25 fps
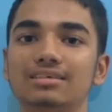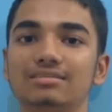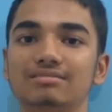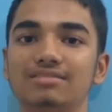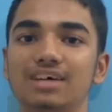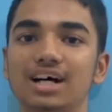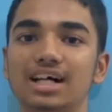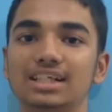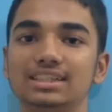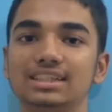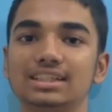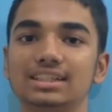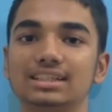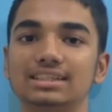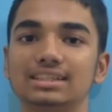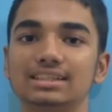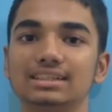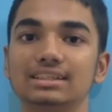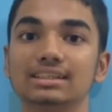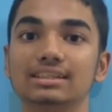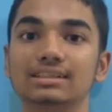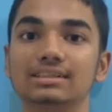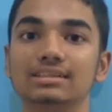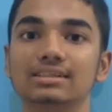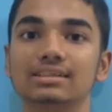Vasa
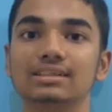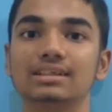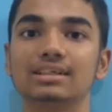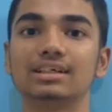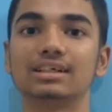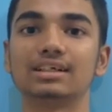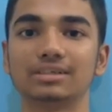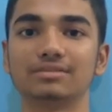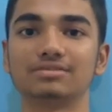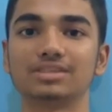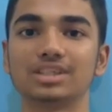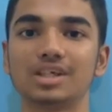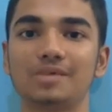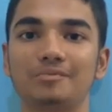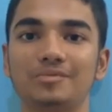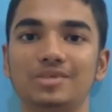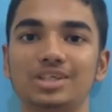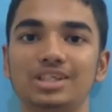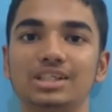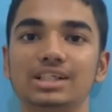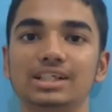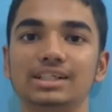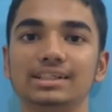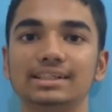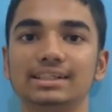sir of
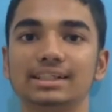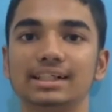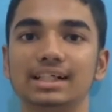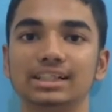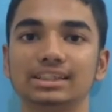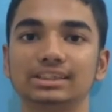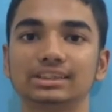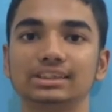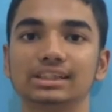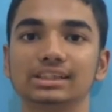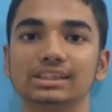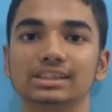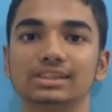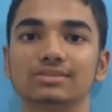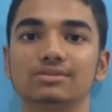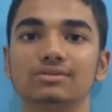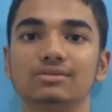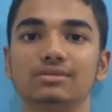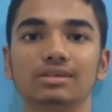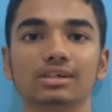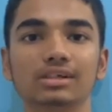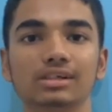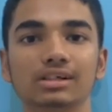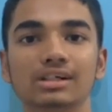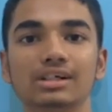Samsidh International
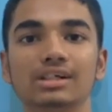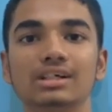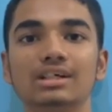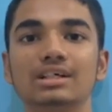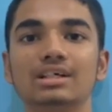School.